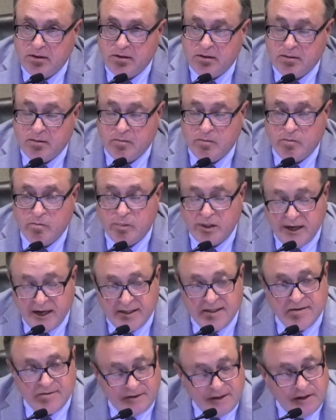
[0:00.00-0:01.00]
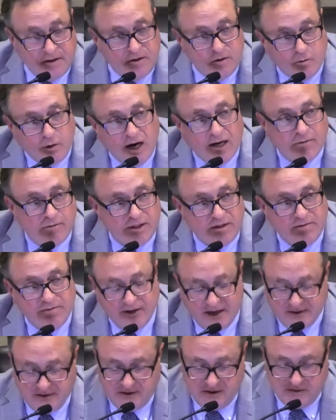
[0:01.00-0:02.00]
But I can tell you why we
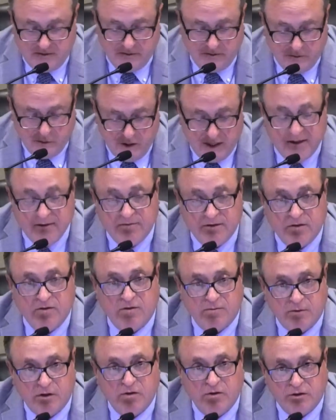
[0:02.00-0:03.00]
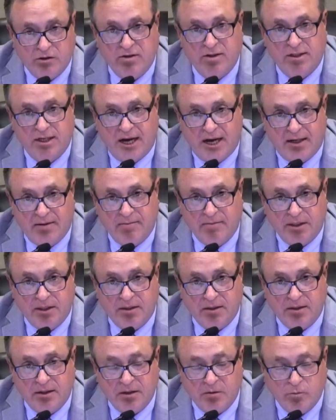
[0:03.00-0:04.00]
invest in Buena Vista Virtual Academy
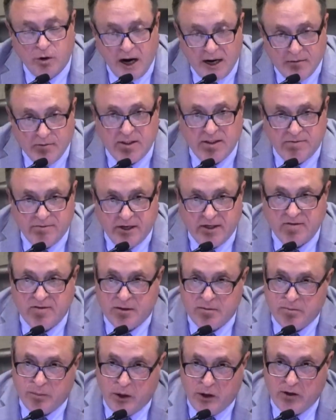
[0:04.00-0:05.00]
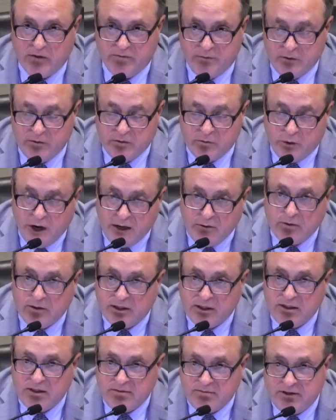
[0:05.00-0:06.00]
and why we invest in Parkview and why we're going to
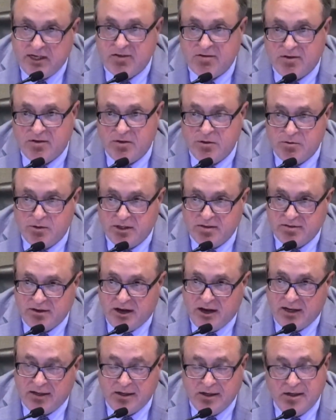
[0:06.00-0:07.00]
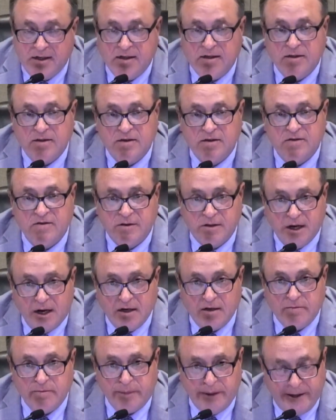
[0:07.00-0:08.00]
invest in USI. Because young
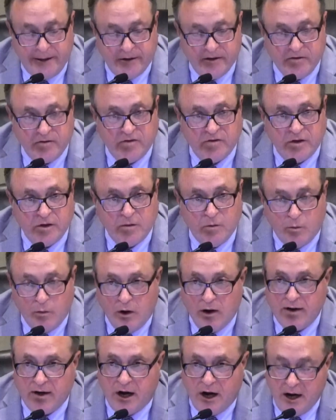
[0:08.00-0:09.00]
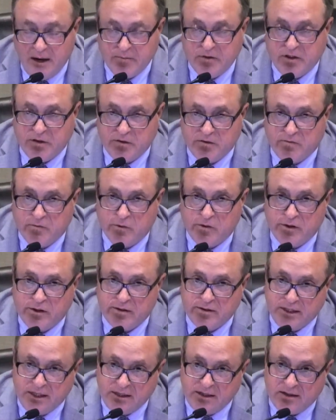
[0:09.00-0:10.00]
parents want options for their
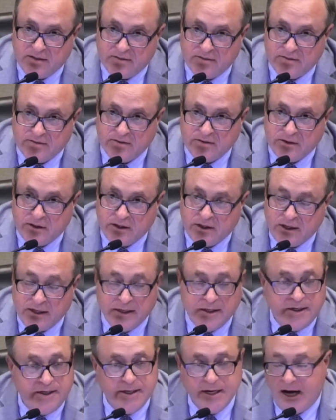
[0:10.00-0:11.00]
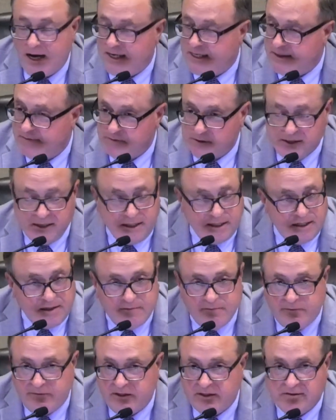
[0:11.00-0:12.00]
kids. Not every kid
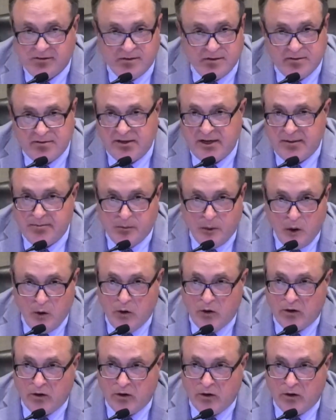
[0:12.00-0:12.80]
fits the same mold.